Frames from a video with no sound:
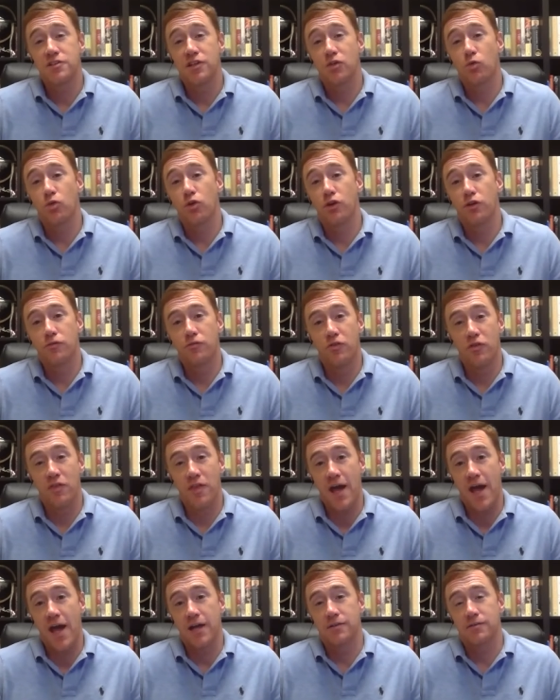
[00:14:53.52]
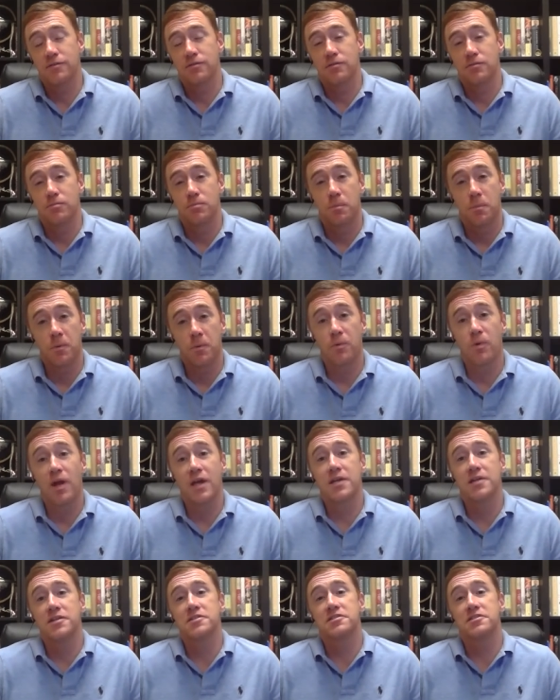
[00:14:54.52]
word for that.
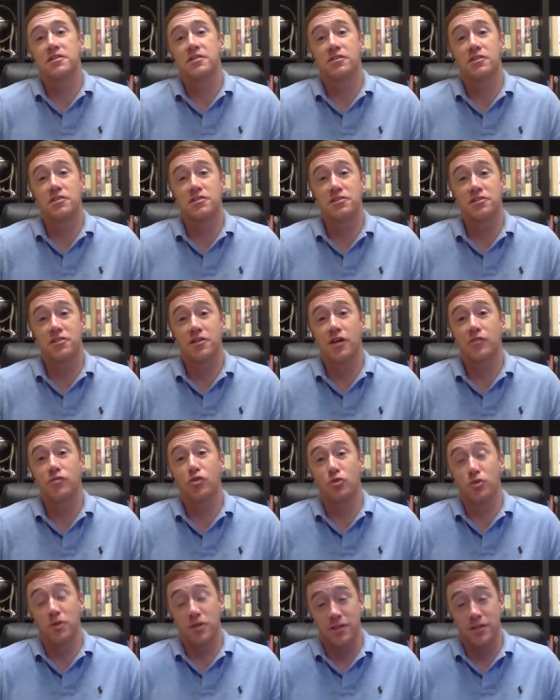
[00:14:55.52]
price discovery.